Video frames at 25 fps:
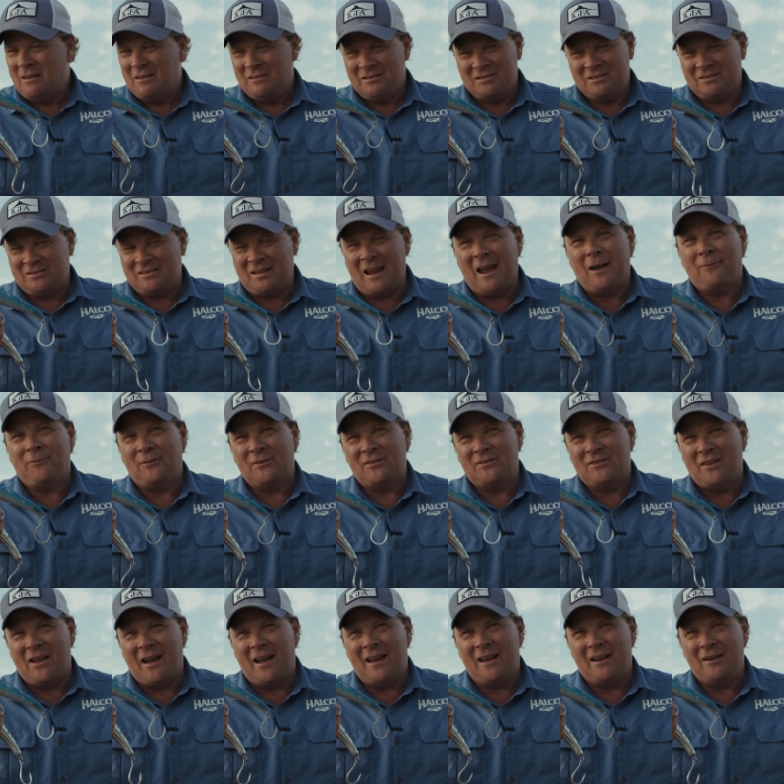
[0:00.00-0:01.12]
It's tough as
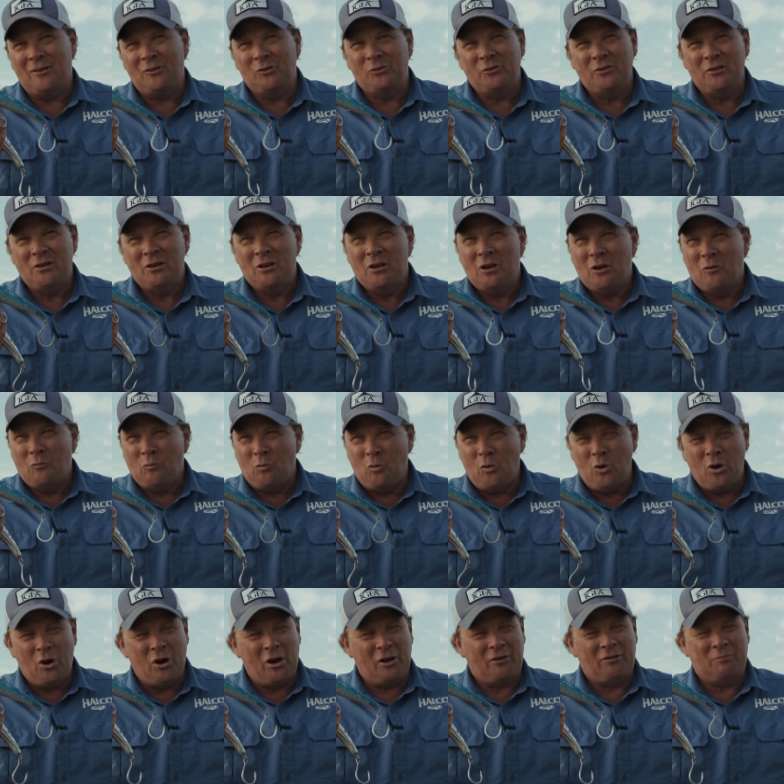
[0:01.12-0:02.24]
nails,
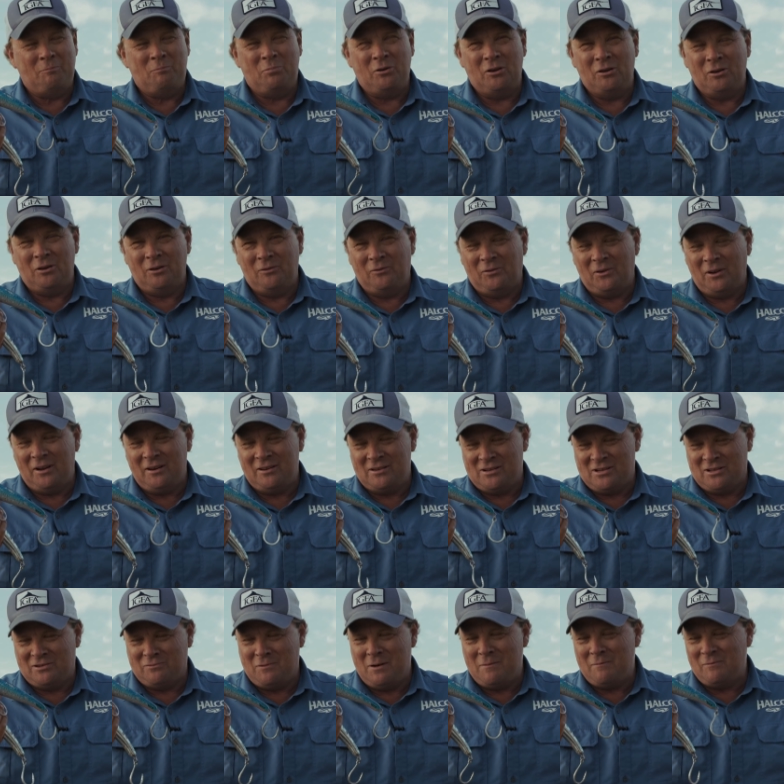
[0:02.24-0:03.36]
works beautifully,
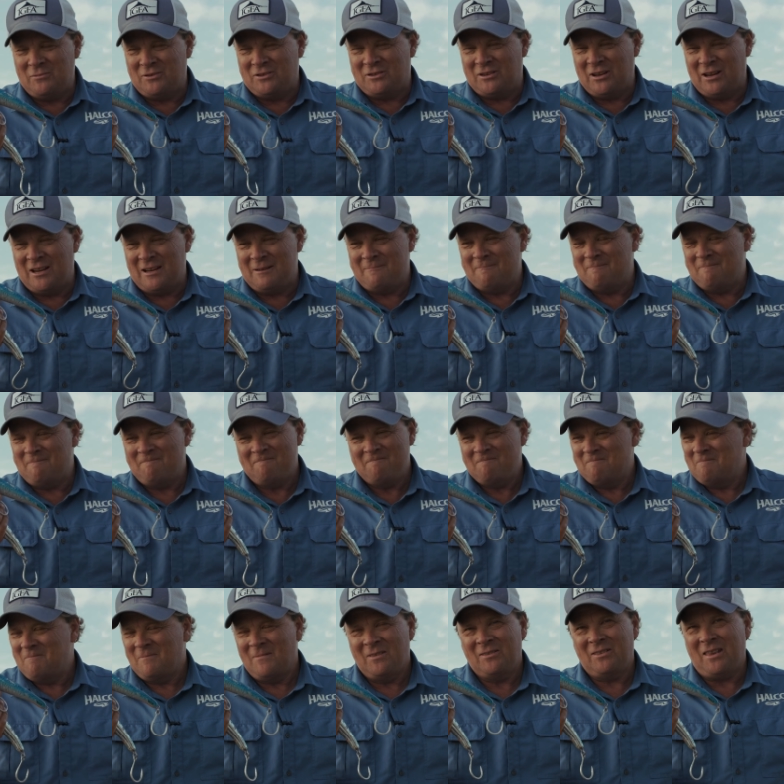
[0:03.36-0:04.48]
swims deep,
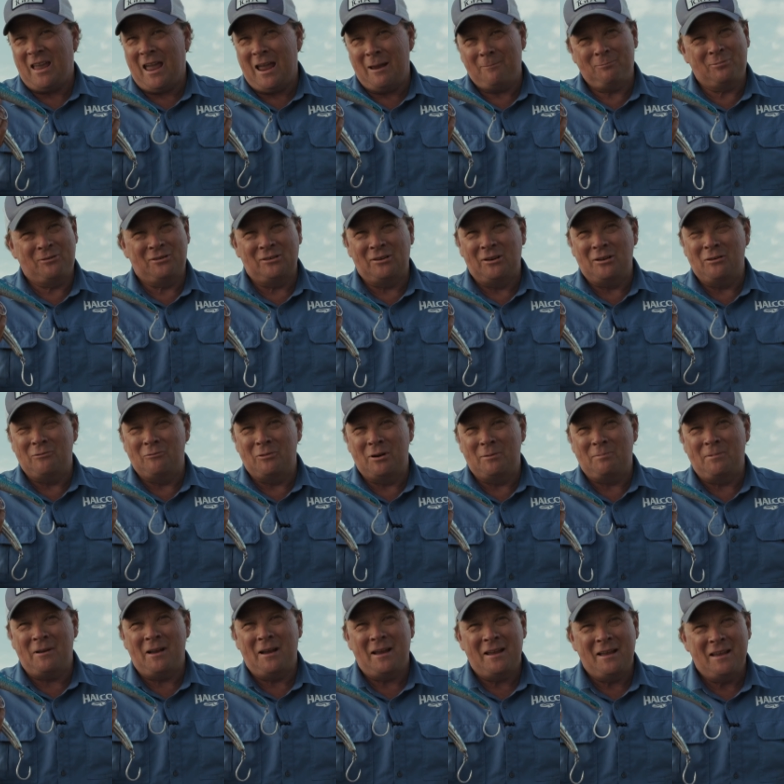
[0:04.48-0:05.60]
absolute
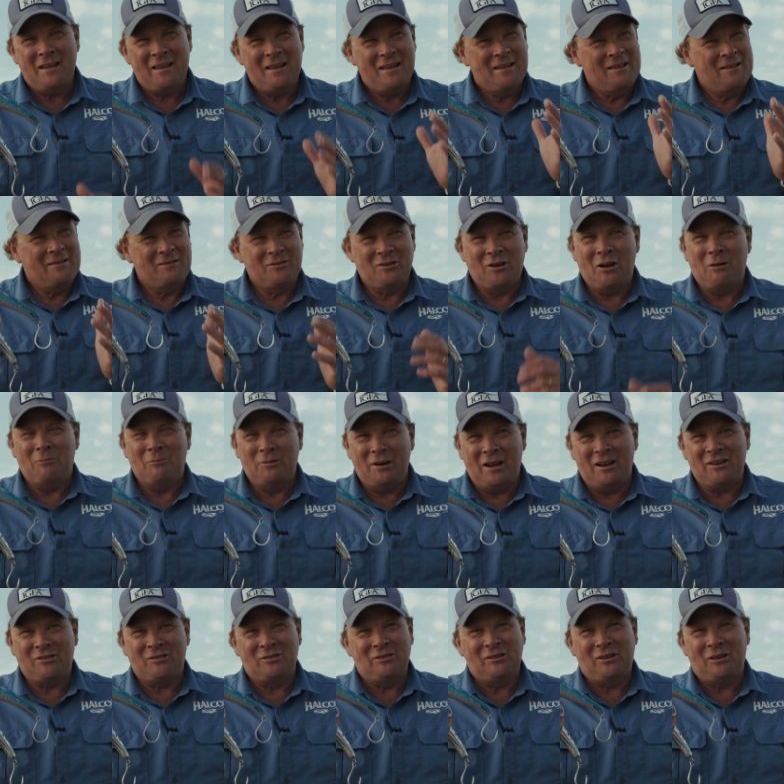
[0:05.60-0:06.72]
ripper.
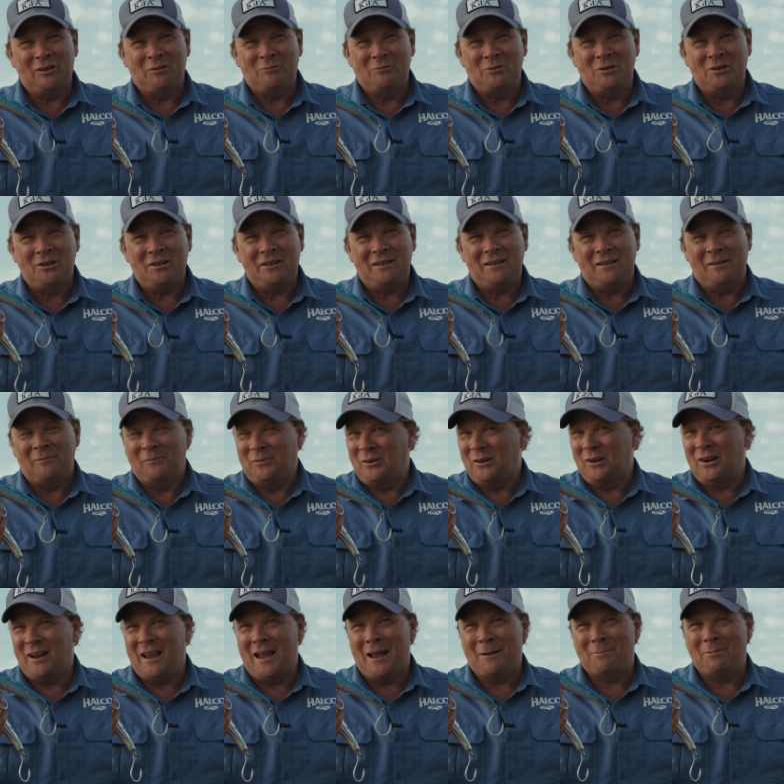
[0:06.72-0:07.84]
Combination, a lot of work. I'm
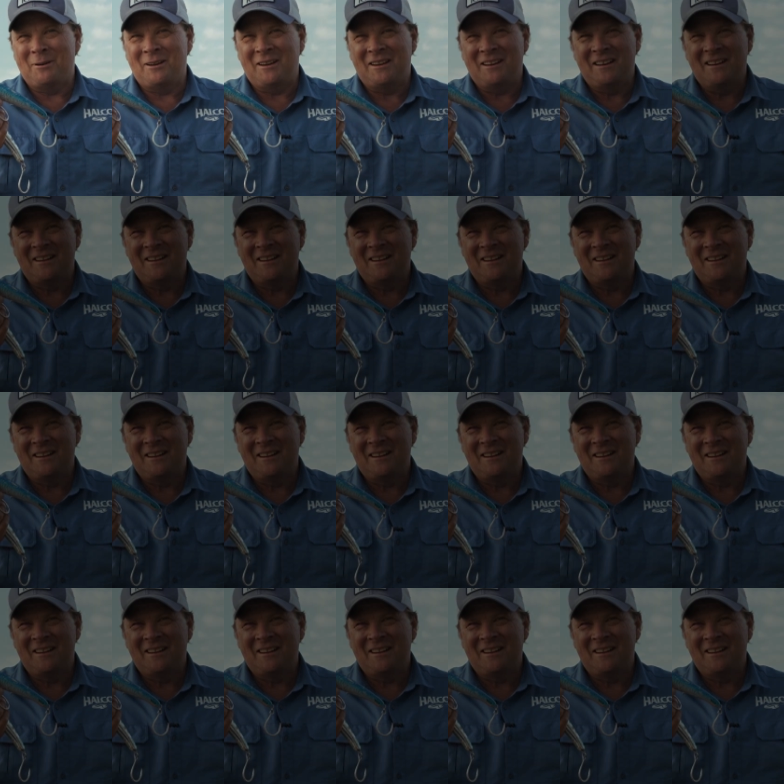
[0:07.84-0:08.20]
very happy.